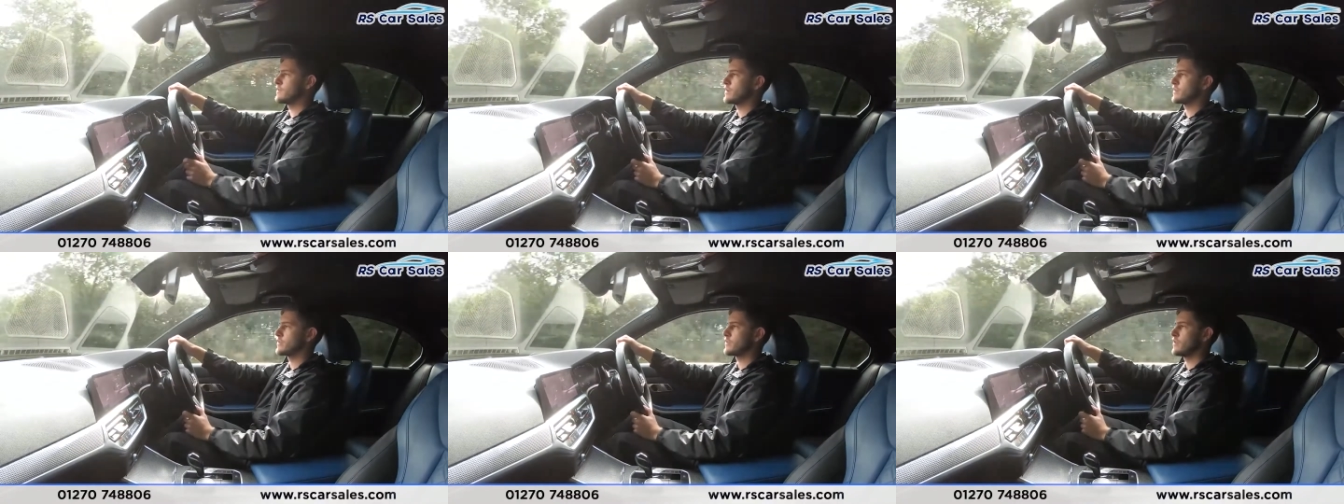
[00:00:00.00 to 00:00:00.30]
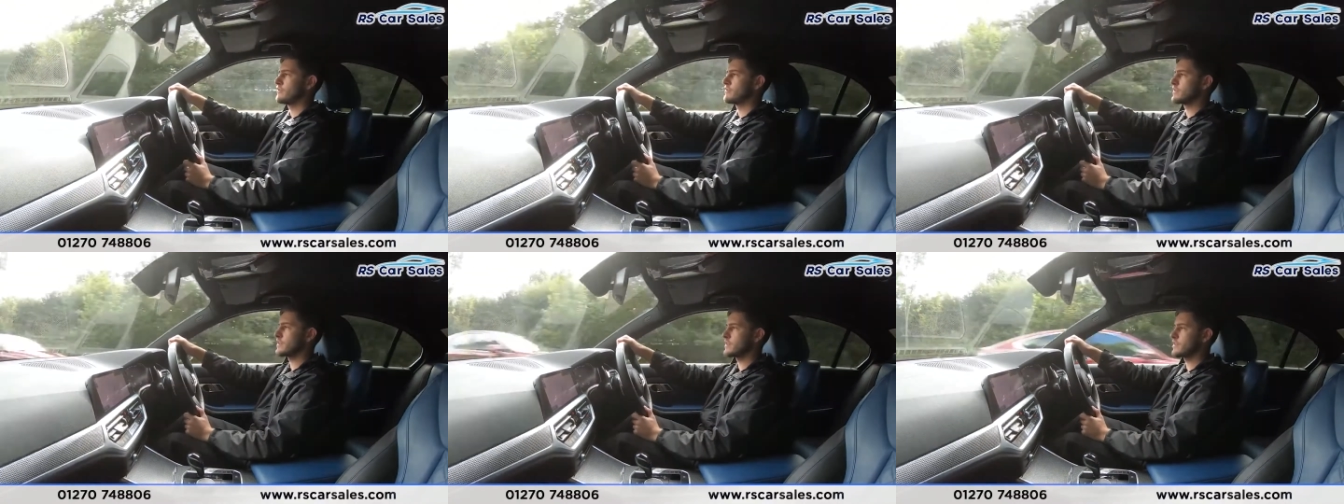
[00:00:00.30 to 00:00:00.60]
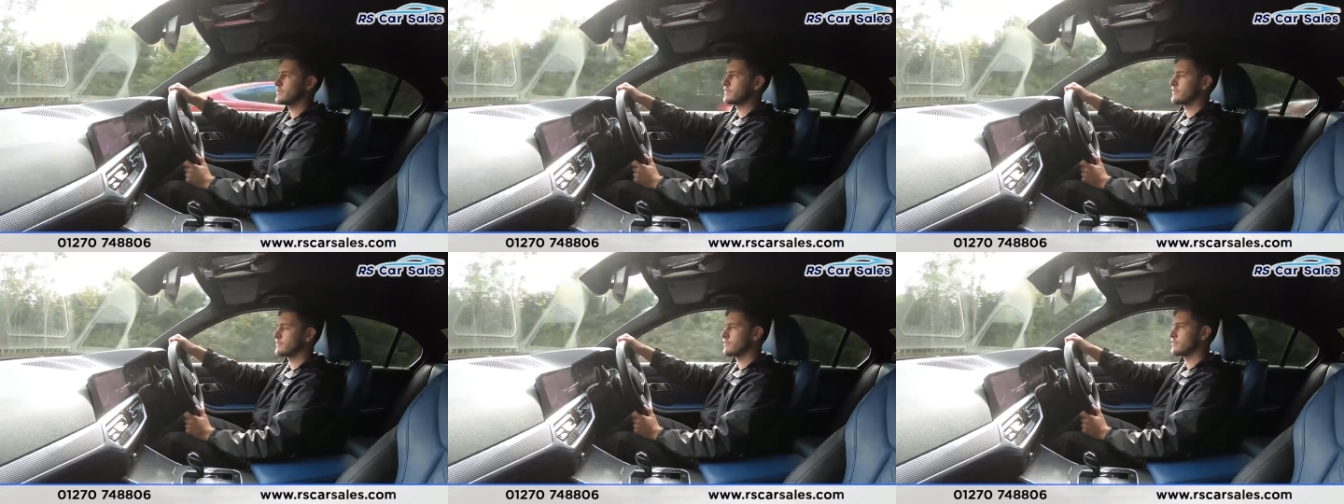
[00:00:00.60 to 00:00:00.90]
we're
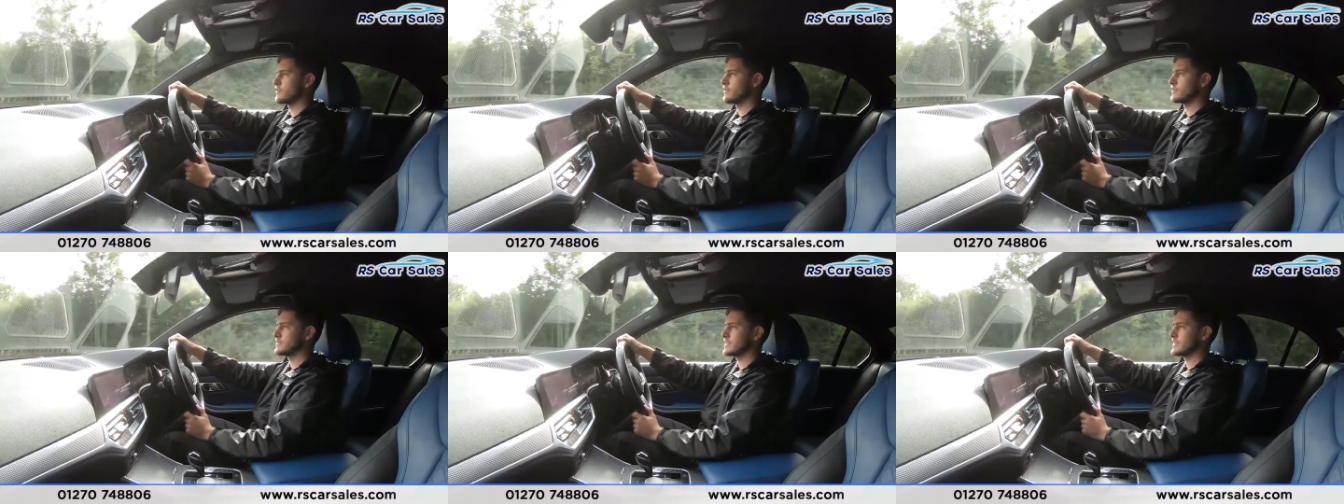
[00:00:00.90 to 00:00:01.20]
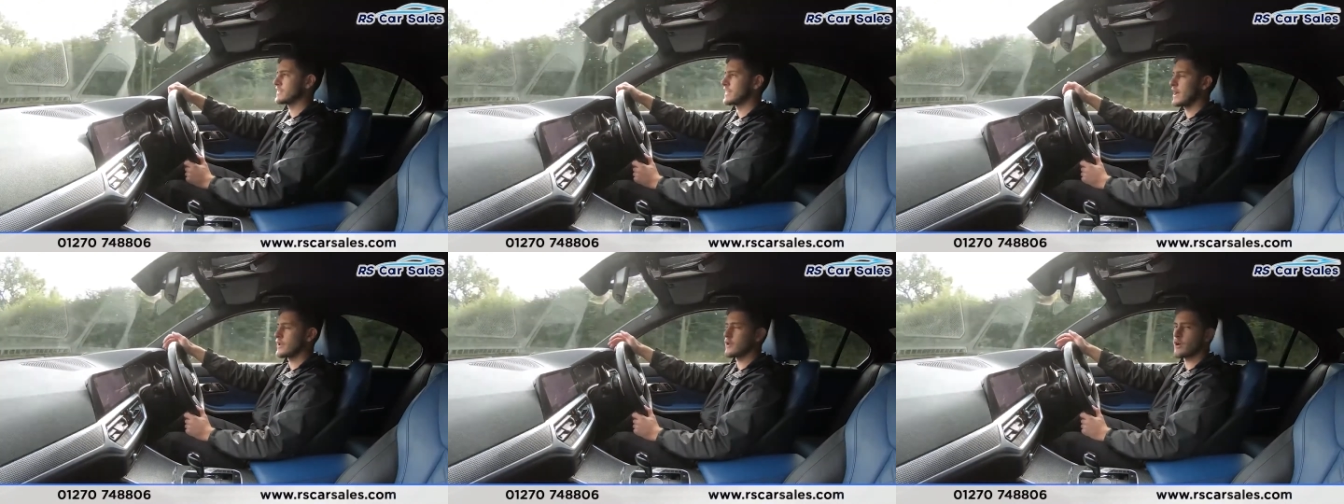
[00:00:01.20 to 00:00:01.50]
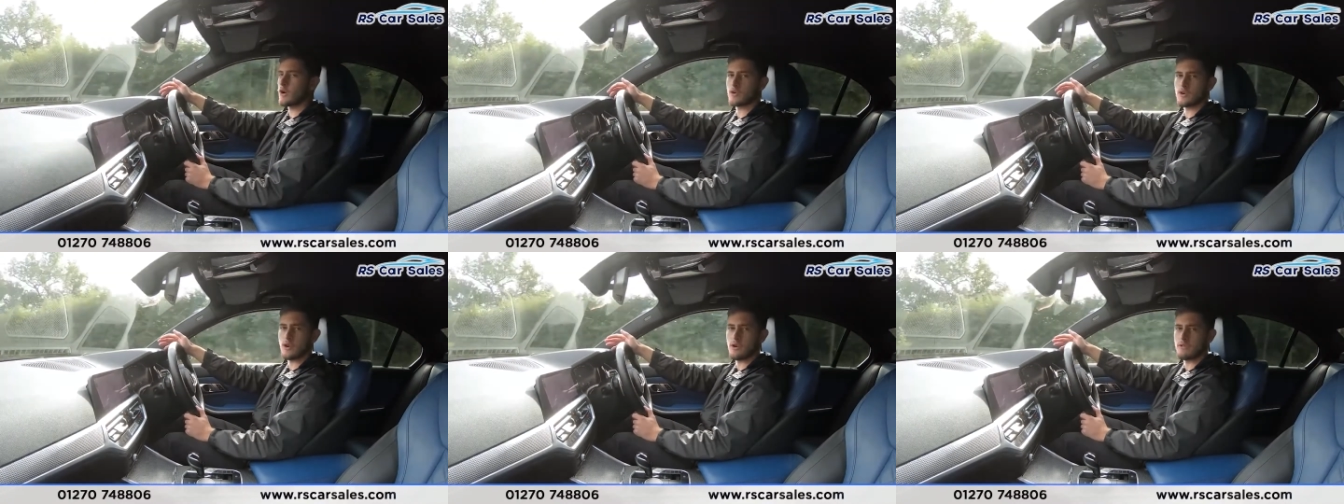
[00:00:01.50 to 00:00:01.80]
currently cruising
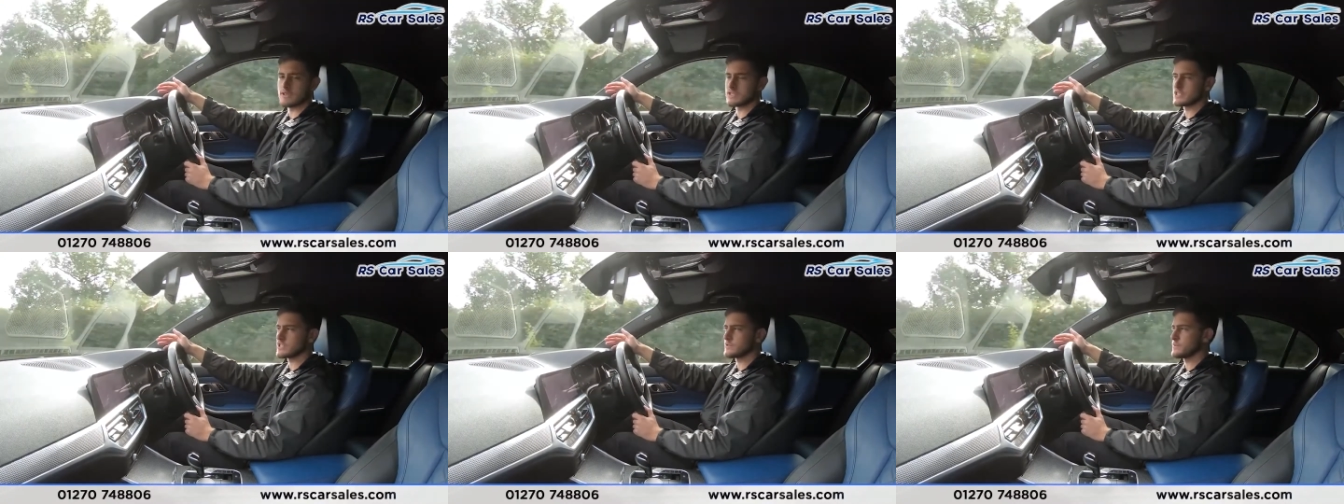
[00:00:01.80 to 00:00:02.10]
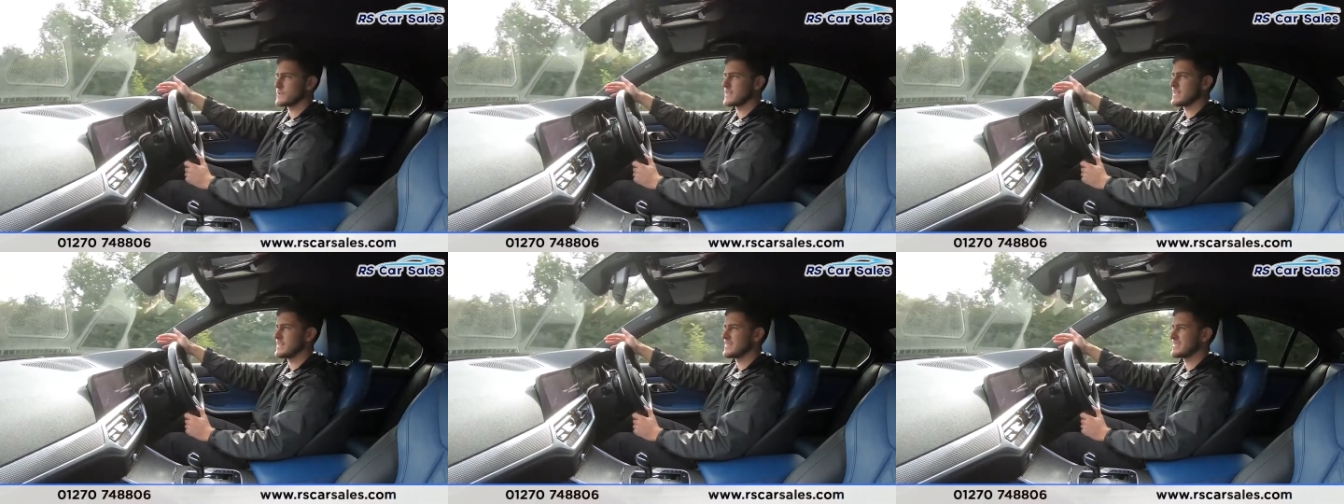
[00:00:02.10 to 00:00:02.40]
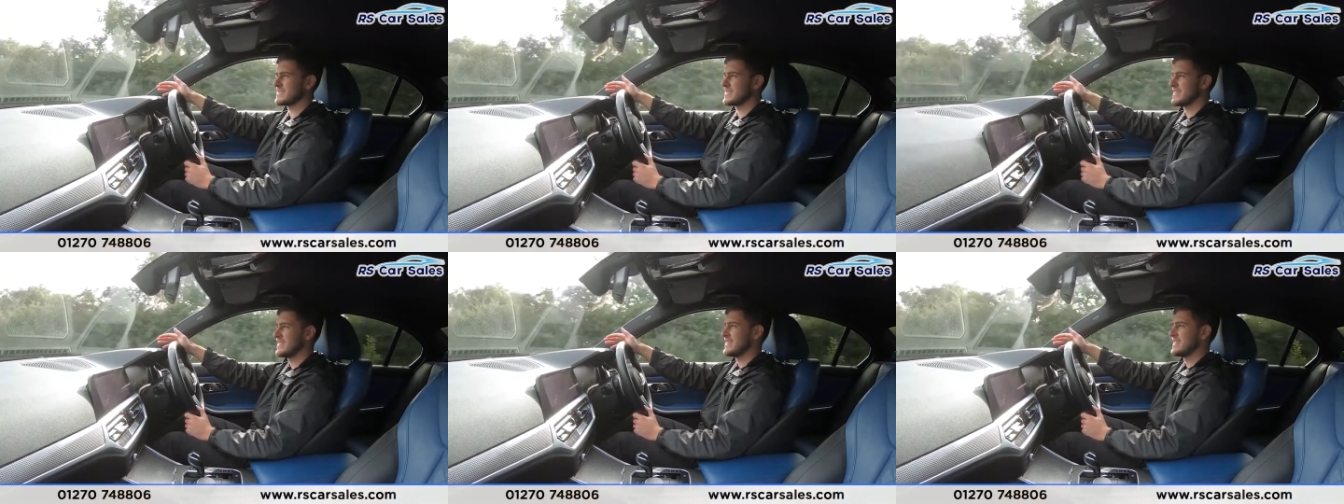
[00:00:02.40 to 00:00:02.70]
at our current
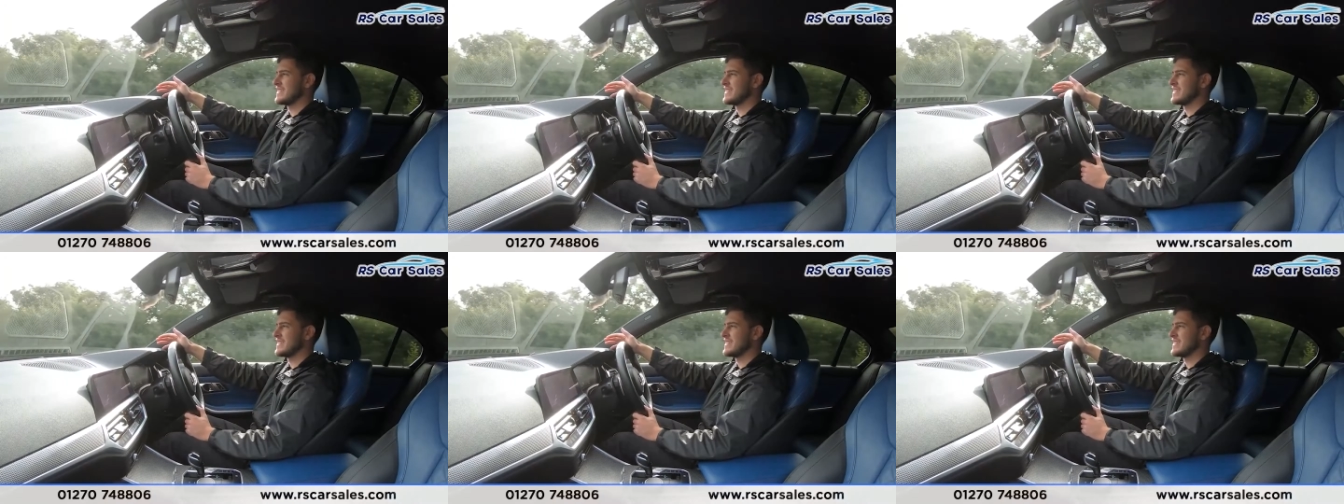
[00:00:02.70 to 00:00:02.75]
speed.